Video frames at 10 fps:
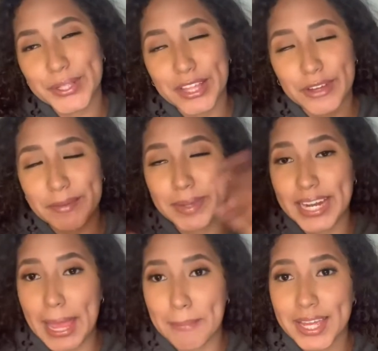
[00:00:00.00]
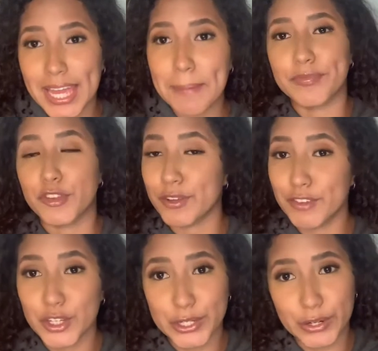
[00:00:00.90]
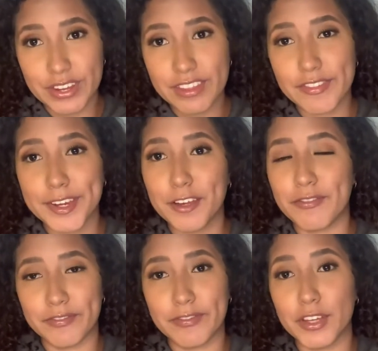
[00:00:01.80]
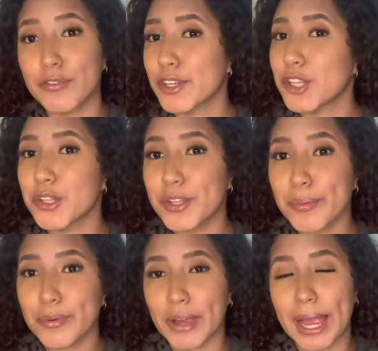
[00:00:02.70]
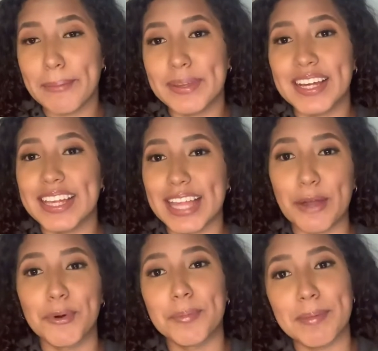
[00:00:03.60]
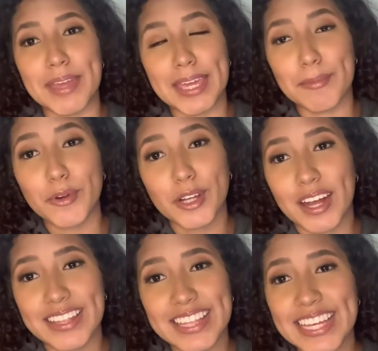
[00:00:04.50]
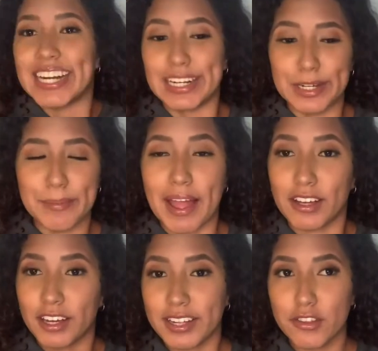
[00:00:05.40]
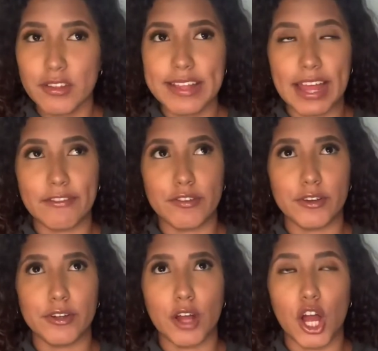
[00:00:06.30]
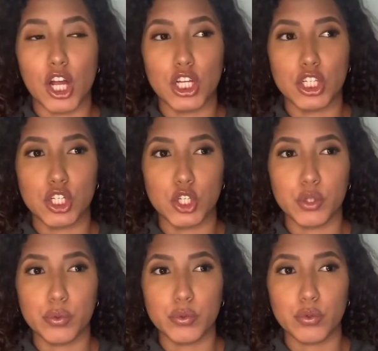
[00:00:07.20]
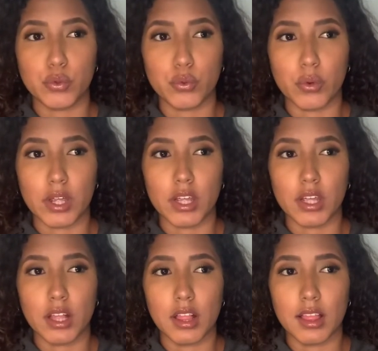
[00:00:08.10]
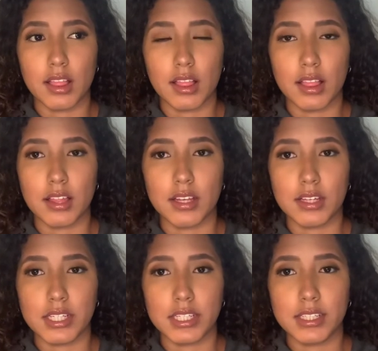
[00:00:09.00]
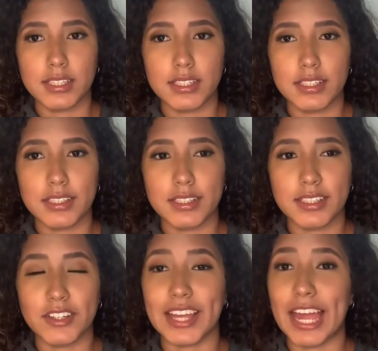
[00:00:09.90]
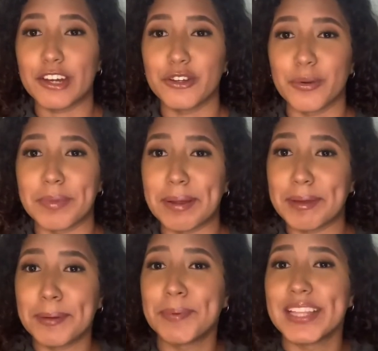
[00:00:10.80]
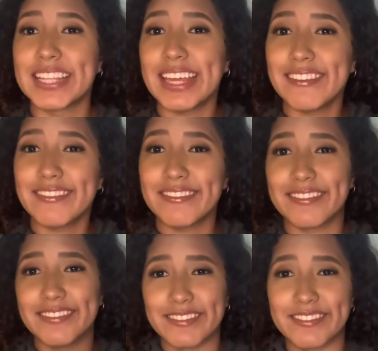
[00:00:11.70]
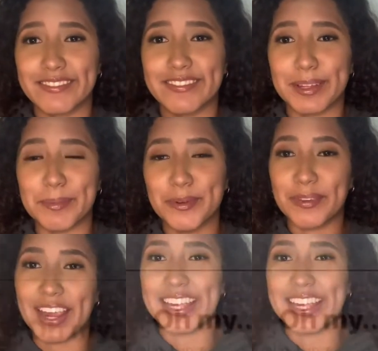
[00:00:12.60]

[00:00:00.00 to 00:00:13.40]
that's why I've been MIA. So if you enjoyed this video, feel free to subscribe because I will be making more content. Um, I got into Stanford on June twelve. Okay, I don't know, but I'm gonna put the date somewhere right